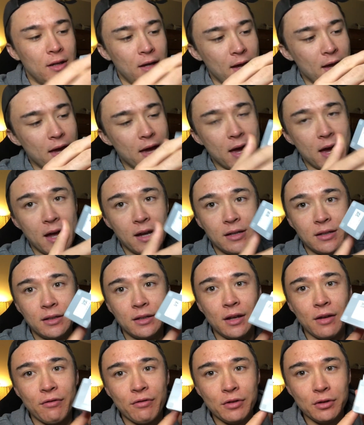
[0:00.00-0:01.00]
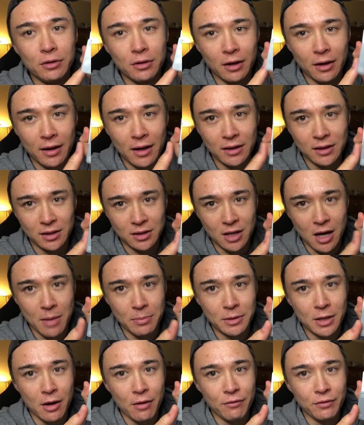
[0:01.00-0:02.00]
And if you look at the
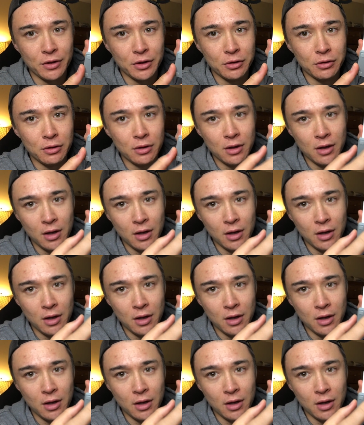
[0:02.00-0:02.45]
top-down view,